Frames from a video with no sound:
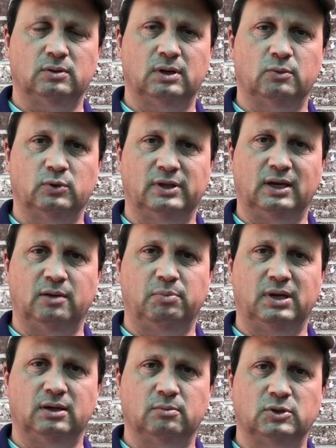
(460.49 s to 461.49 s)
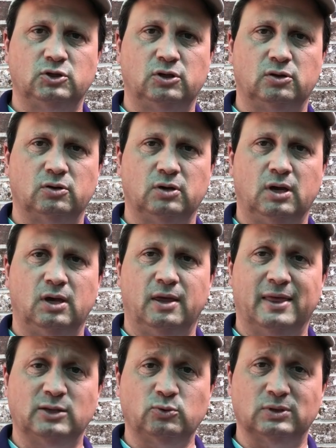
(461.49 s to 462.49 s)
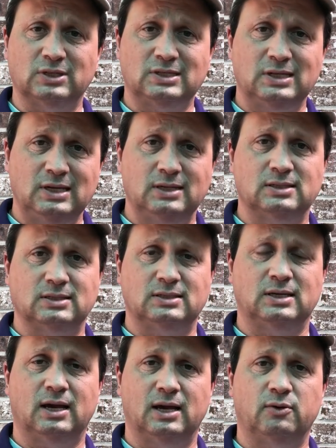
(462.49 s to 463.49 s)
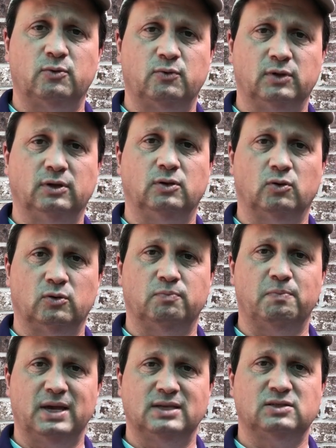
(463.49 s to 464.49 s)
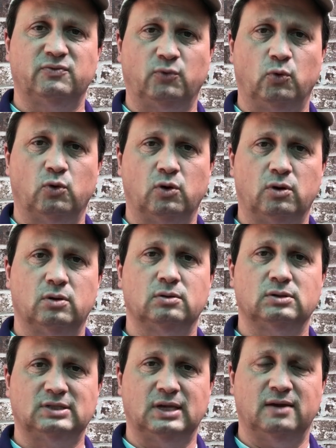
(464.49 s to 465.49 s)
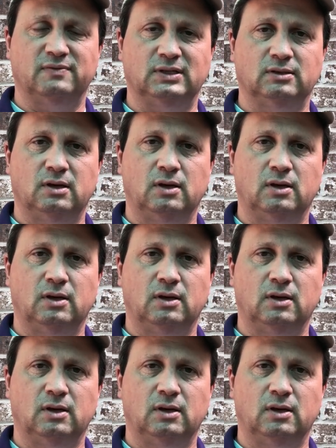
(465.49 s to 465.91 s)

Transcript: And when they get big and mature, that's when the seeds inside really are best for saving.